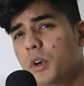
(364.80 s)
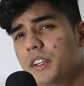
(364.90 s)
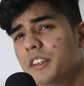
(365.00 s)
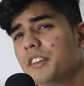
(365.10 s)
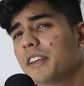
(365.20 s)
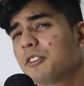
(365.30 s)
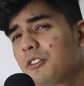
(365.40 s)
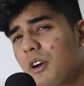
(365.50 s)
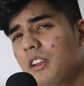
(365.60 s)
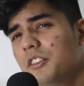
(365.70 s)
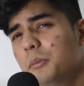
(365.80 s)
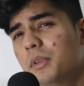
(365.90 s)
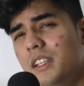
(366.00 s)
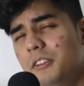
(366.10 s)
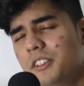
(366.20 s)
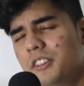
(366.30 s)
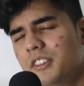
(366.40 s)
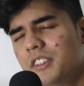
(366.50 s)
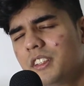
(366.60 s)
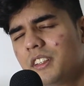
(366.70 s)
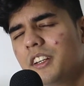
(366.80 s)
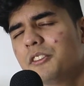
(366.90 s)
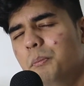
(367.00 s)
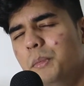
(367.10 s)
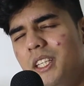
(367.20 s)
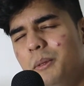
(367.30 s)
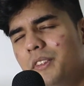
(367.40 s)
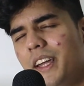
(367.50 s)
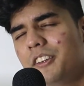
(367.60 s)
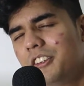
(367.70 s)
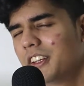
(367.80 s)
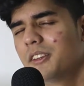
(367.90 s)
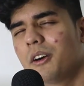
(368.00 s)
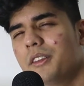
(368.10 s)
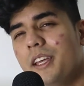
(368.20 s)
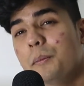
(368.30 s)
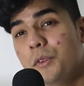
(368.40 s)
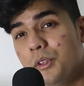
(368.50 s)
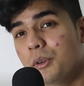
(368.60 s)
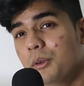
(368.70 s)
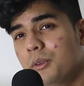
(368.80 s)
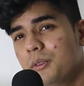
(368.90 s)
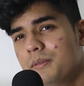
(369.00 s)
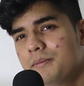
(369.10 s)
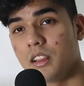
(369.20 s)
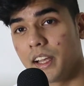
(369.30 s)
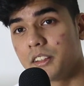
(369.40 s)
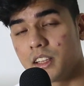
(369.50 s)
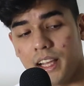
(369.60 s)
where there's astrology believers, there's memes that shit on them too. Like the